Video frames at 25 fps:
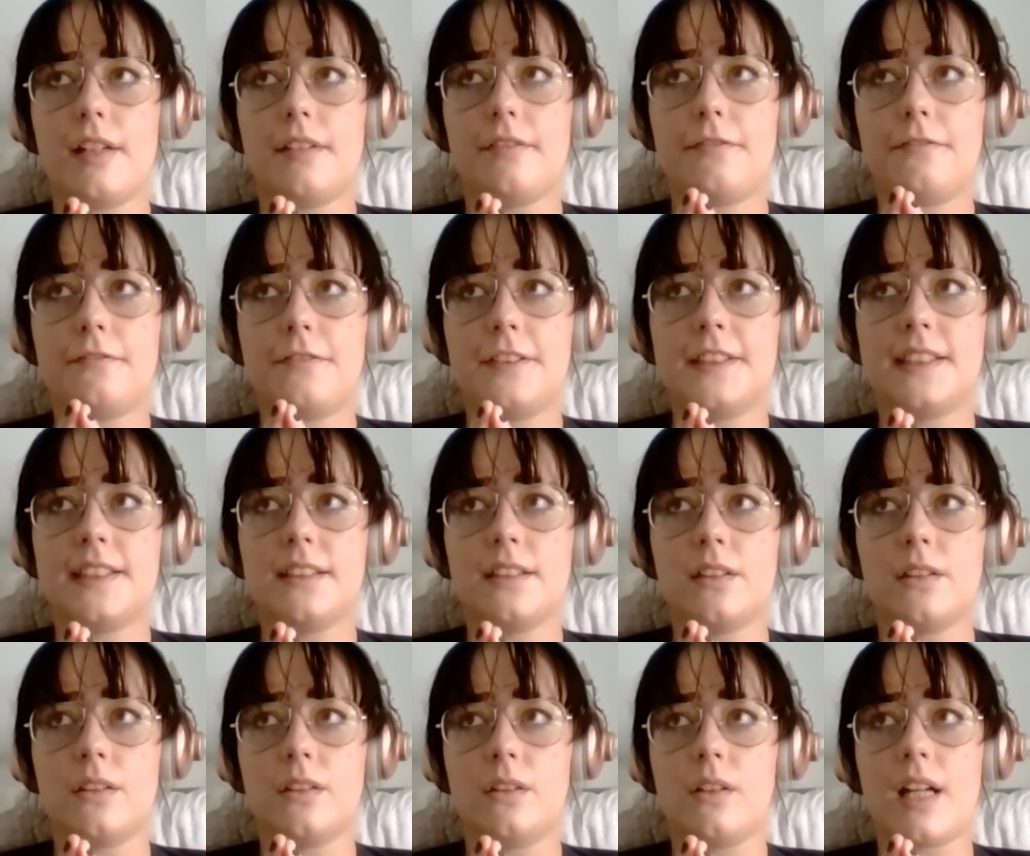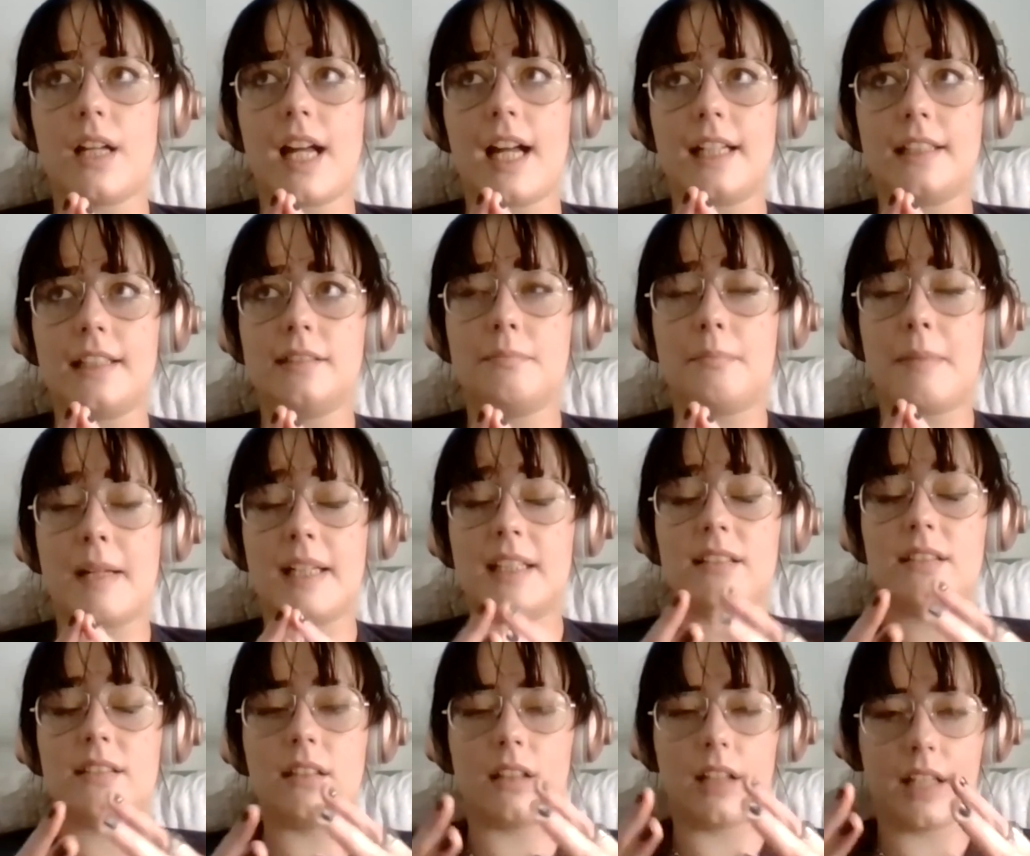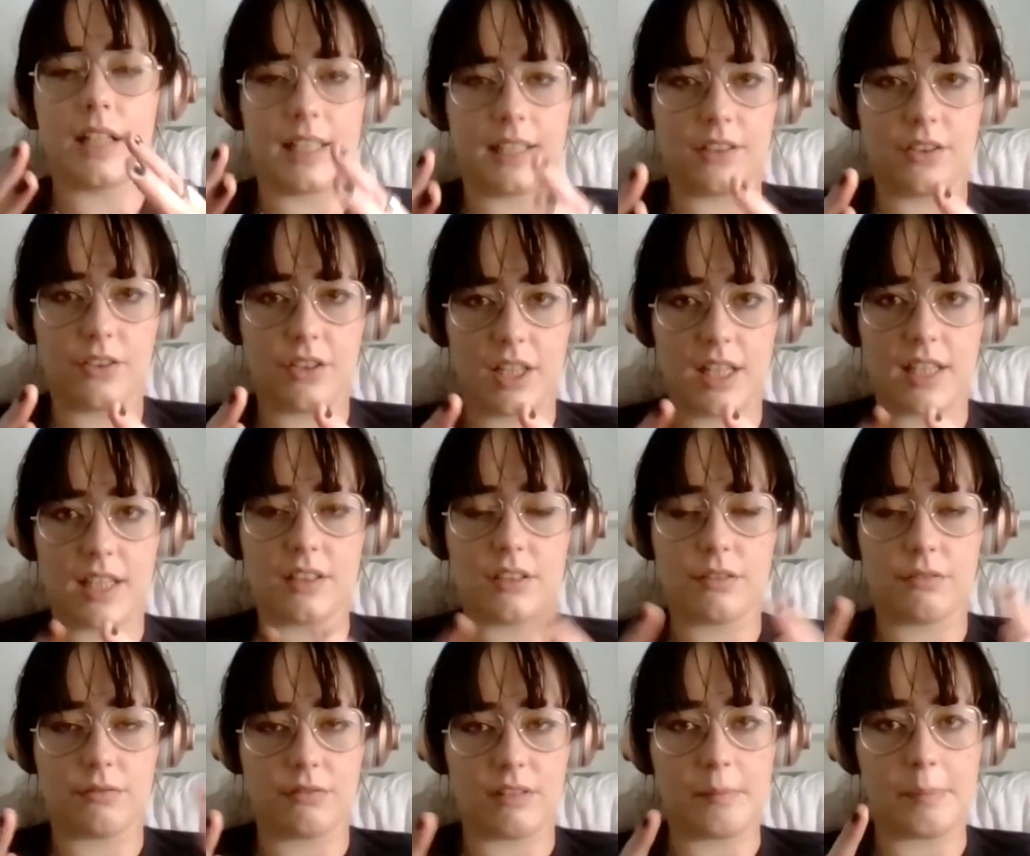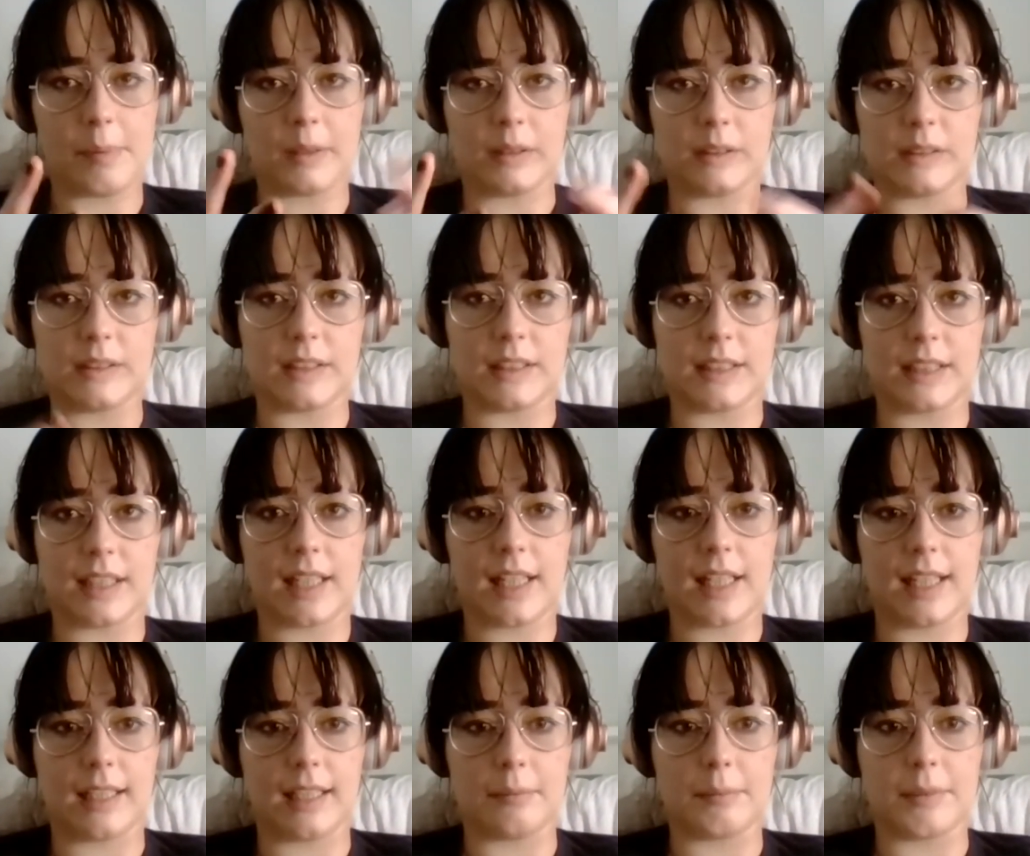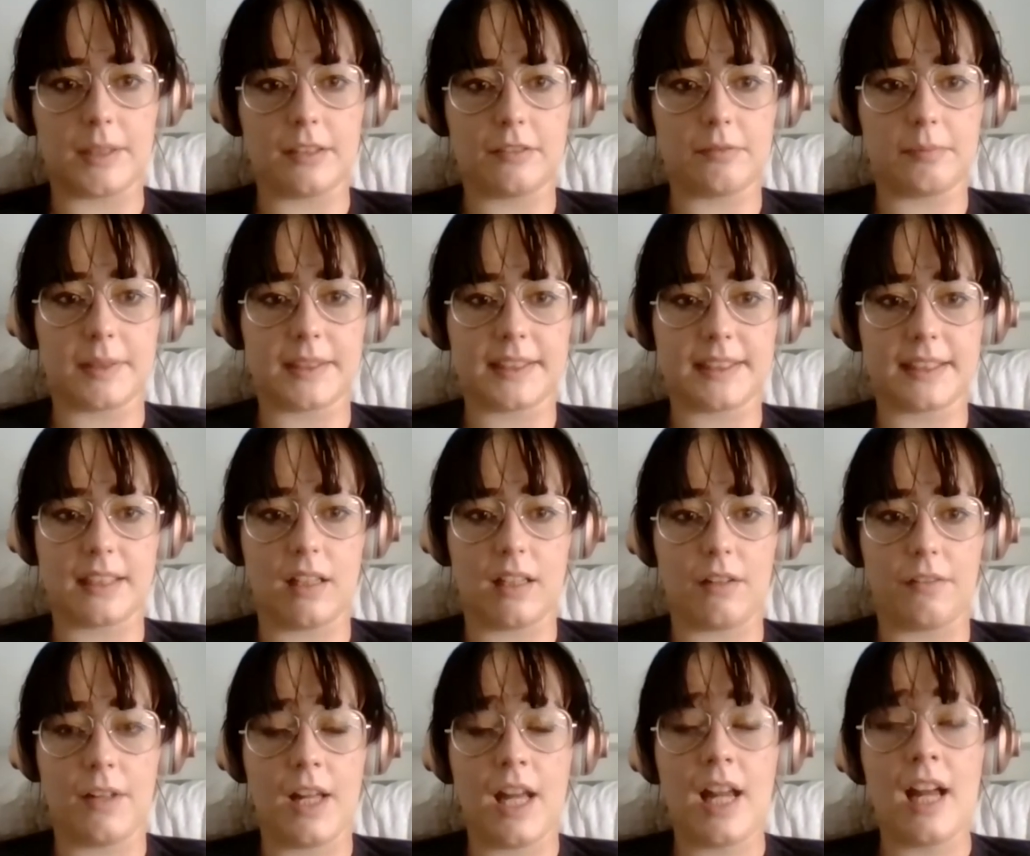physical and mental energy into rebuilding that element of myself.